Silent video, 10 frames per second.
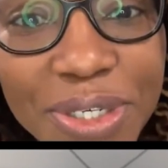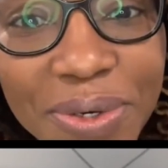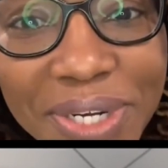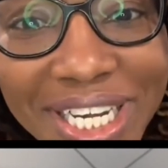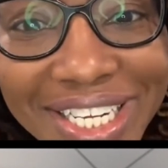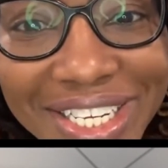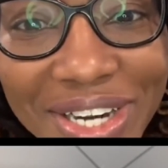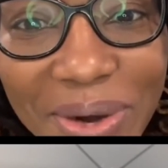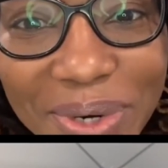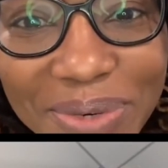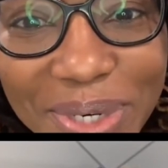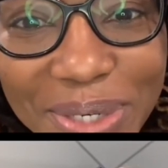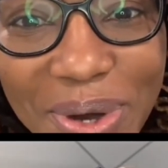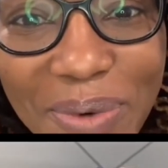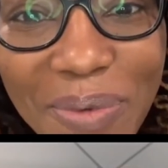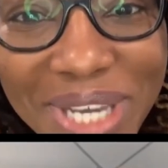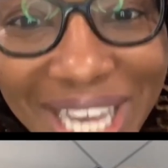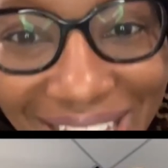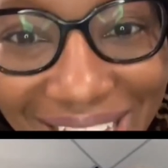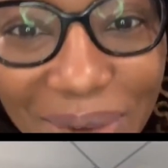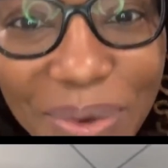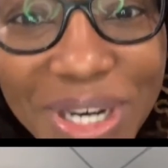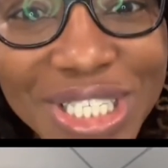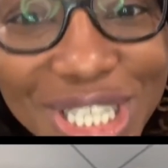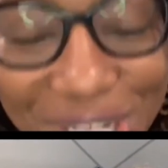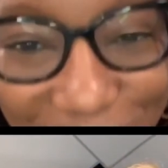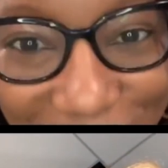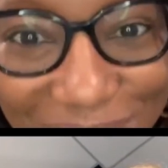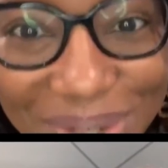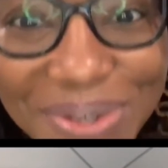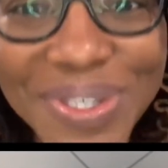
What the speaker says: it. We're doing what we can and we're continuing to.